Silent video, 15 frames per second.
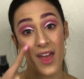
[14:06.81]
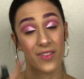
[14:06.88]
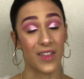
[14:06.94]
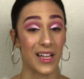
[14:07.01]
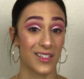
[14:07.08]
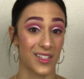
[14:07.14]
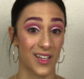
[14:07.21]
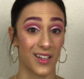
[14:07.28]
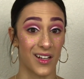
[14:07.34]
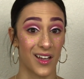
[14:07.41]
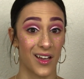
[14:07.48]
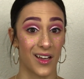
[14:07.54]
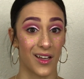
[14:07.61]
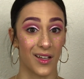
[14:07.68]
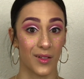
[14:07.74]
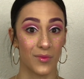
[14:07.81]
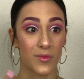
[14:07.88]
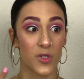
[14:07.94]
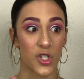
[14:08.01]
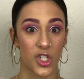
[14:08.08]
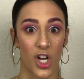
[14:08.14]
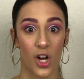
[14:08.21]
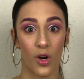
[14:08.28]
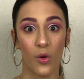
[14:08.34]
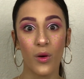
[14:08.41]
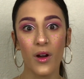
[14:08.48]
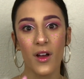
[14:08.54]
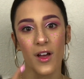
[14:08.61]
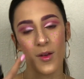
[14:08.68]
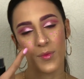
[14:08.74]
that's gonna show
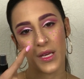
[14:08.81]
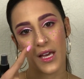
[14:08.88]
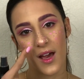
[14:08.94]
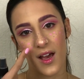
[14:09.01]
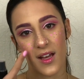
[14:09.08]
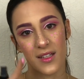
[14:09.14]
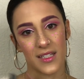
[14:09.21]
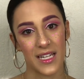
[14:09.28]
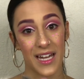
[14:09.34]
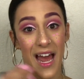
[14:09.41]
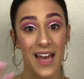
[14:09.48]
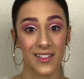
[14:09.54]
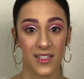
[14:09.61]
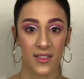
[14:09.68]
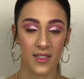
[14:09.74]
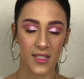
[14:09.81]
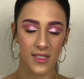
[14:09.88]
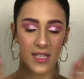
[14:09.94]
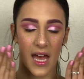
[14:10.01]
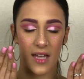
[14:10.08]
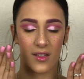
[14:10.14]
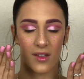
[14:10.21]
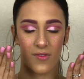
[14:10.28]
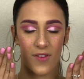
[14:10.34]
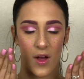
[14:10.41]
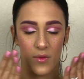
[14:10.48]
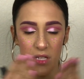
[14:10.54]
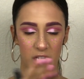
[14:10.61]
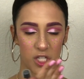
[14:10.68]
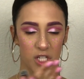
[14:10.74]
because it hasn't set the
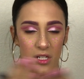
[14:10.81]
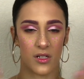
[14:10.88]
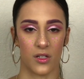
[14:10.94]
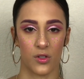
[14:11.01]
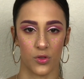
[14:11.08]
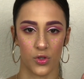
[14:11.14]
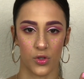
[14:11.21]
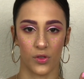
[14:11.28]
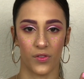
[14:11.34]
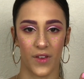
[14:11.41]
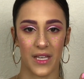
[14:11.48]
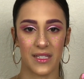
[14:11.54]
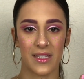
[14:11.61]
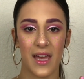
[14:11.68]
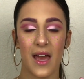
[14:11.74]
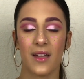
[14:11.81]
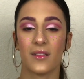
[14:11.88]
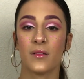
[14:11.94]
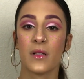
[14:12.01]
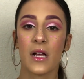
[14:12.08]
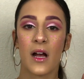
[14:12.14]
foundation in a neutral face yet.